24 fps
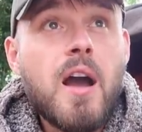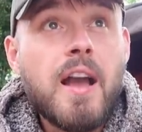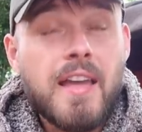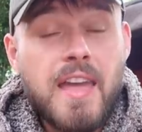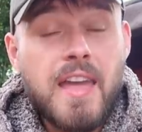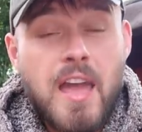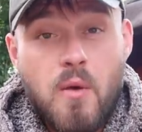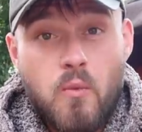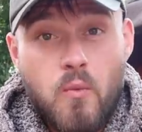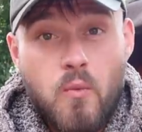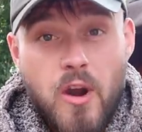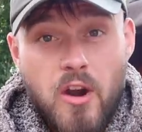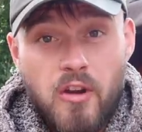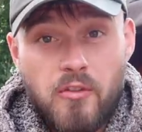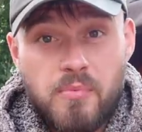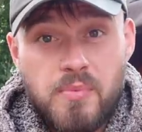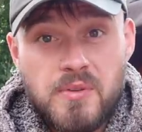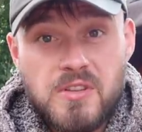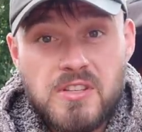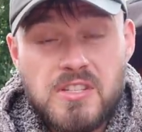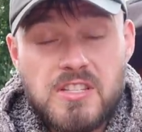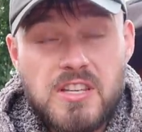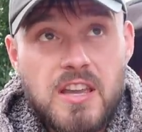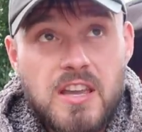Again, where I've
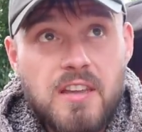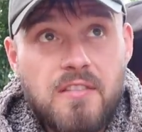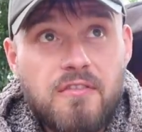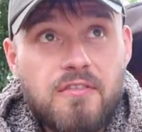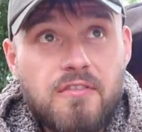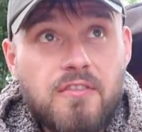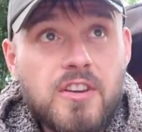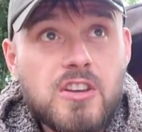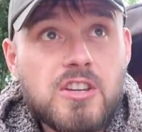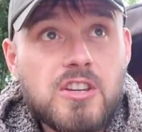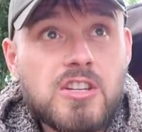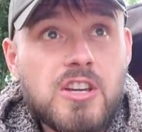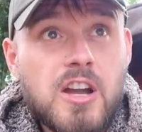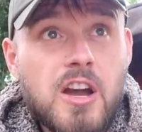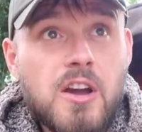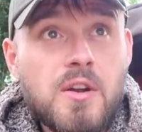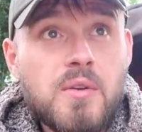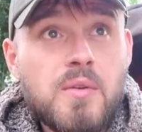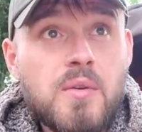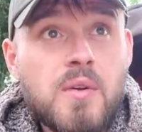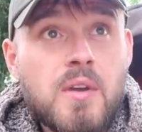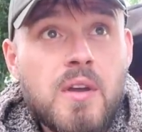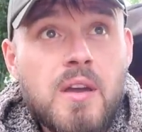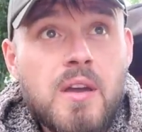been seeing fish
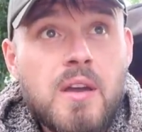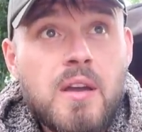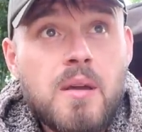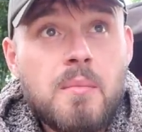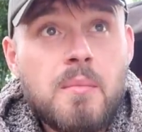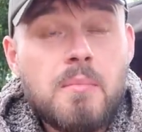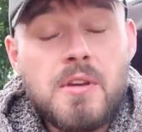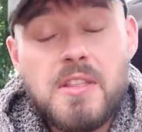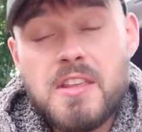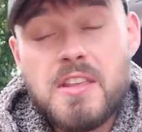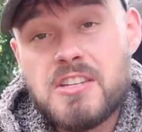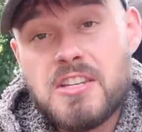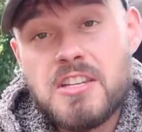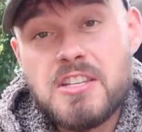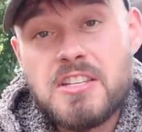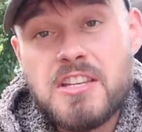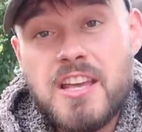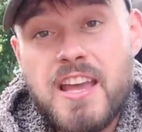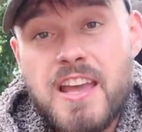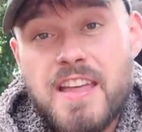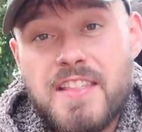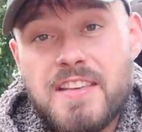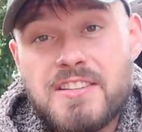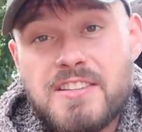show. But this is
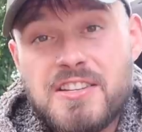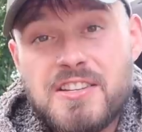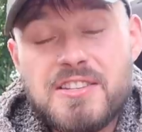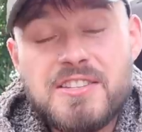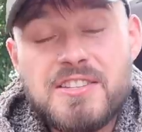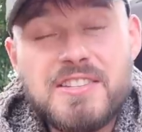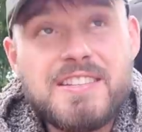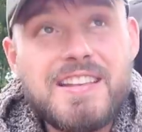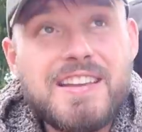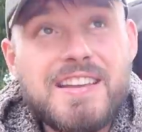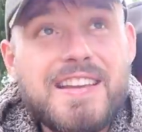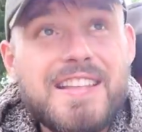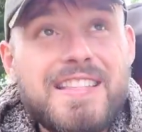it, this is